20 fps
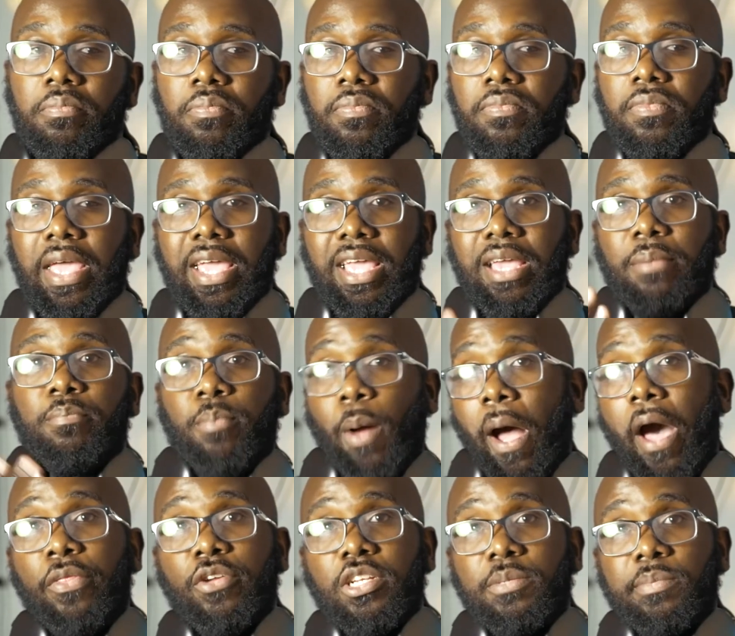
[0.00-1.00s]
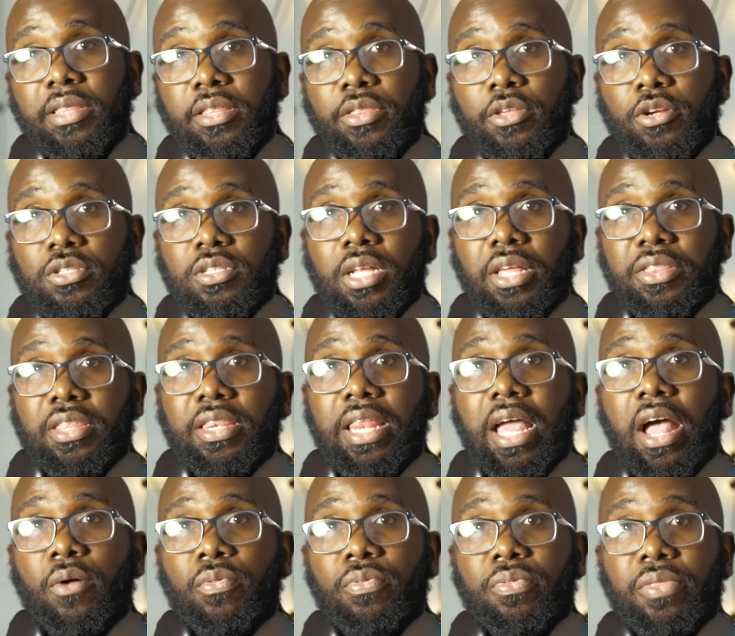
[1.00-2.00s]
Like, it bothers me that there's nothing
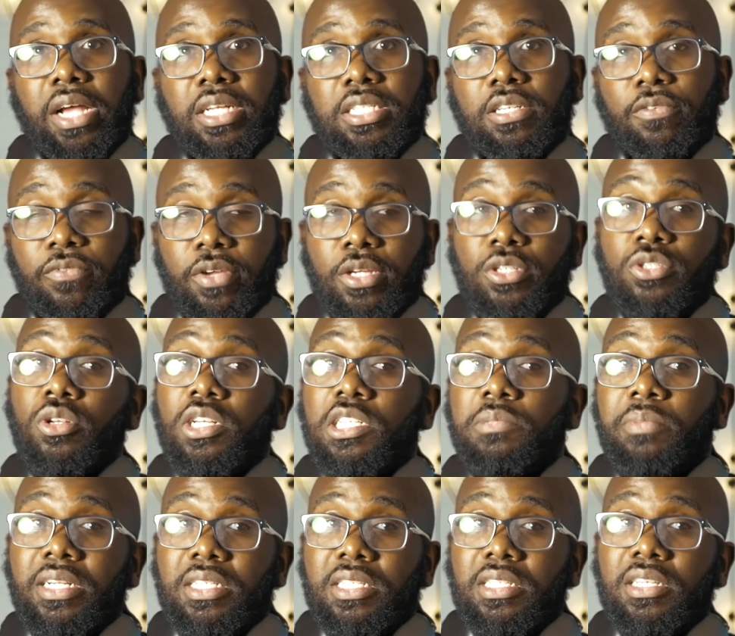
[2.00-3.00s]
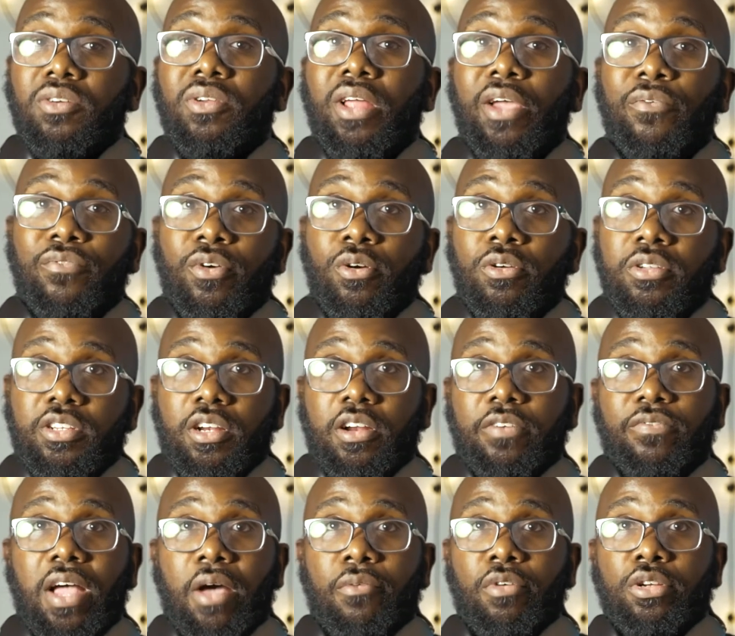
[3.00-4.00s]
out that's official, especially on headphones that are
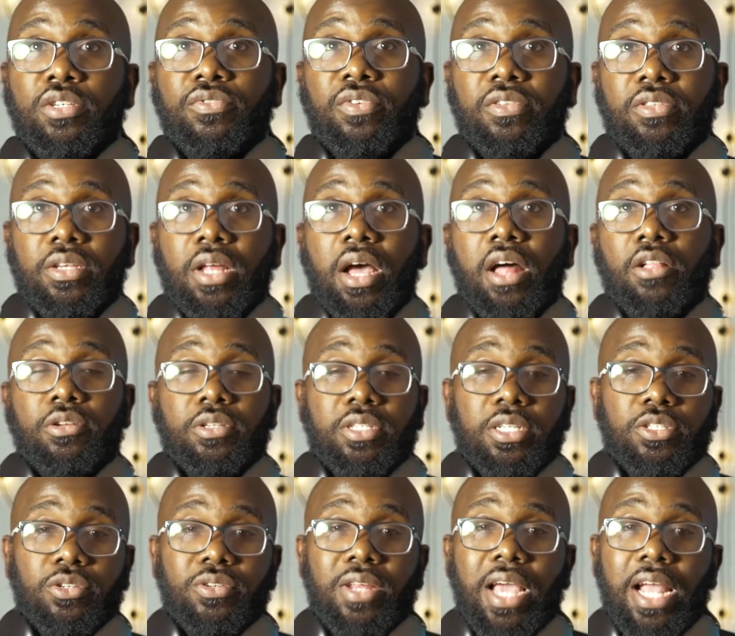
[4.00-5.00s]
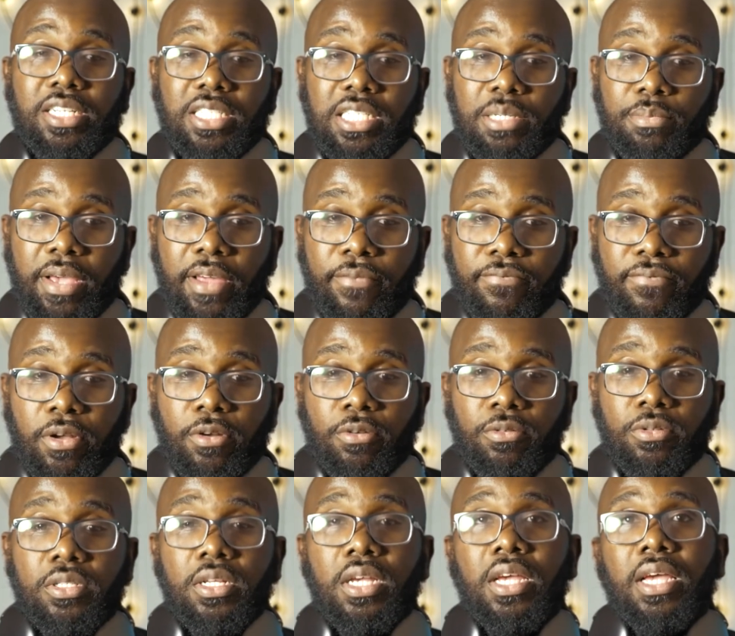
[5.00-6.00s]
$550. These are not cheap
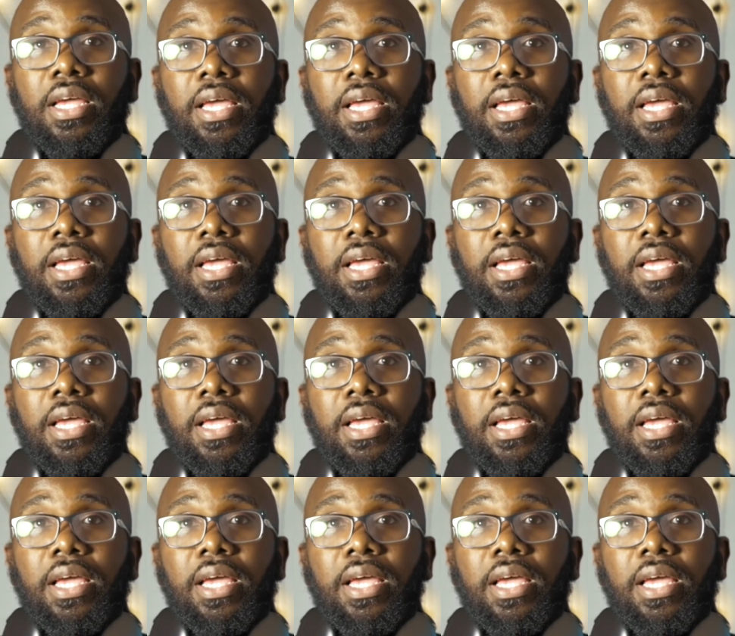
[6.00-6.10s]
headphones.